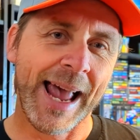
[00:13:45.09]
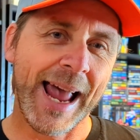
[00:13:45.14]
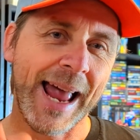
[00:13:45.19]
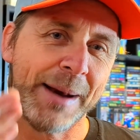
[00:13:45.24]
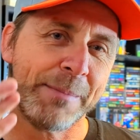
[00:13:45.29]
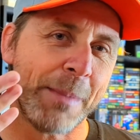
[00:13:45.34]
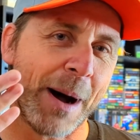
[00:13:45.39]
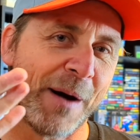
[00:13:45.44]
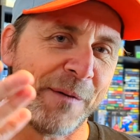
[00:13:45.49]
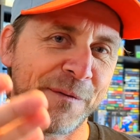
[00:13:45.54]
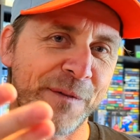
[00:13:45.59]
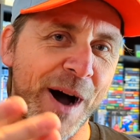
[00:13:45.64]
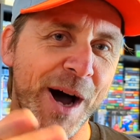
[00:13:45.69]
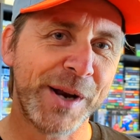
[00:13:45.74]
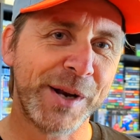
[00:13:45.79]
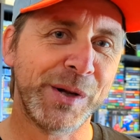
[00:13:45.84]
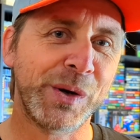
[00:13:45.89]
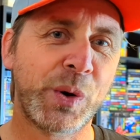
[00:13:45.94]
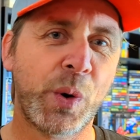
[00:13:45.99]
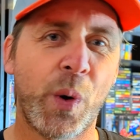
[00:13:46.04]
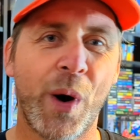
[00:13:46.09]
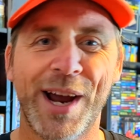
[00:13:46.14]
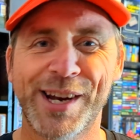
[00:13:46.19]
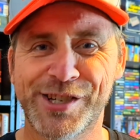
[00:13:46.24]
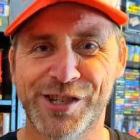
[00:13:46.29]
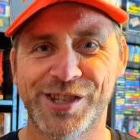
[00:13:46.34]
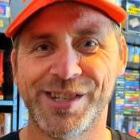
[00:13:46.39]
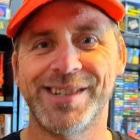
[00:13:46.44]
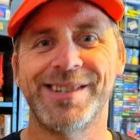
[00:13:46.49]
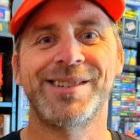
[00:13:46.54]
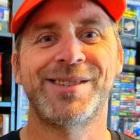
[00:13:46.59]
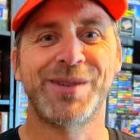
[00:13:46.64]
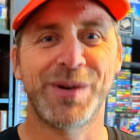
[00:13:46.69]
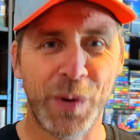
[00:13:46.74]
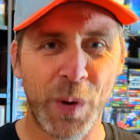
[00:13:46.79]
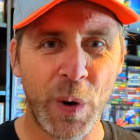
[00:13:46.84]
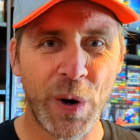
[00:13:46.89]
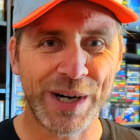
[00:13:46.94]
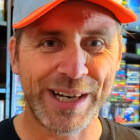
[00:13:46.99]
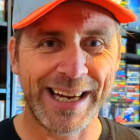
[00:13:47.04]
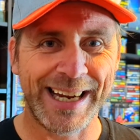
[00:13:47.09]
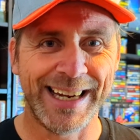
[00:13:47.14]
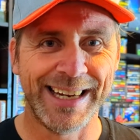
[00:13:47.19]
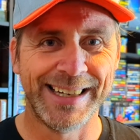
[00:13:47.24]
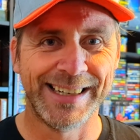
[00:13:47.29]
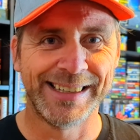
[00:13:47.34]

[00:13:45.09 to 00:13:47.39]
and my final question to Audi.